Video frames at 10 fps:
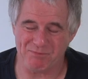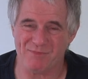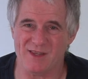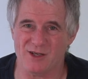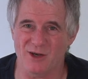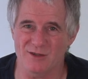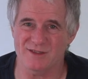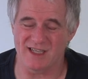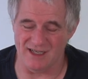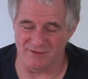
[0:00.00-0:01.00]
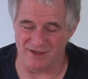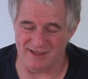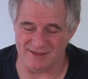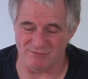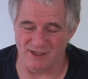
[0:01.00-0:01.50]
The content of it
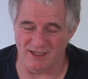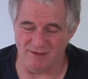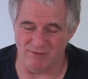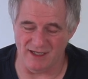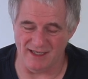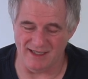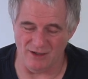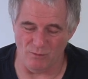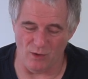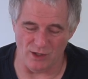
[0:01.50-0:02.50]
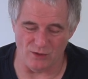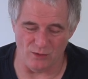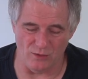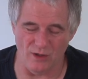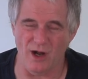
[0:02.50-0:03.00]
is really, really what I
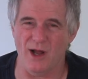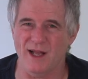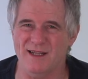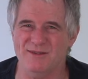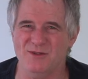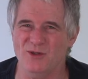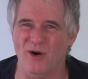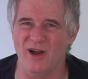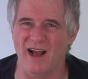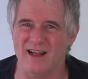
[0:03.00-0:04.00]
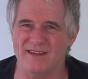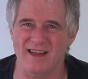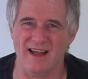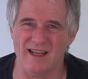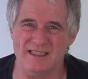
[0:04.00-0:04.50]
call not
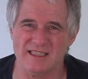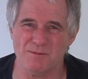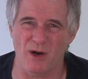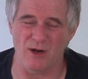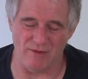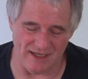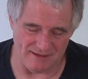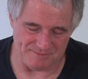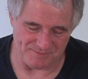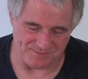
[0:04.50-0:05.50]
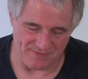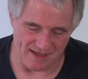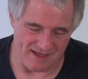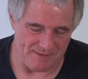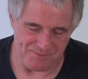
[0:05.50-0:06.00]
that inspiring.
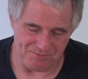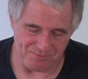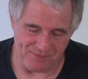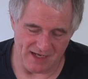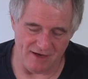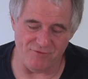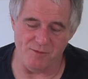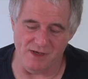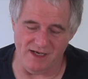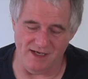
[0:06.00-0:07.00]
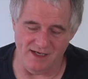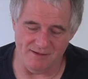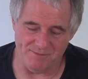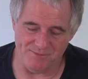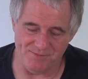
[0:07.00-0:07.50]
And for me,
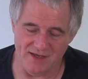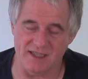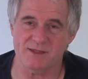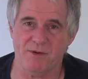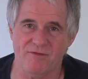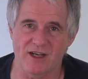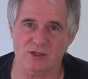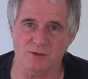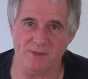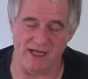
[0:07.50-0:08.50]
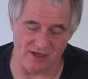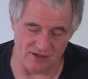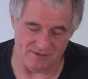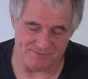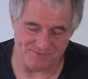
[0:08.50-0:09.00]
as a professional baker,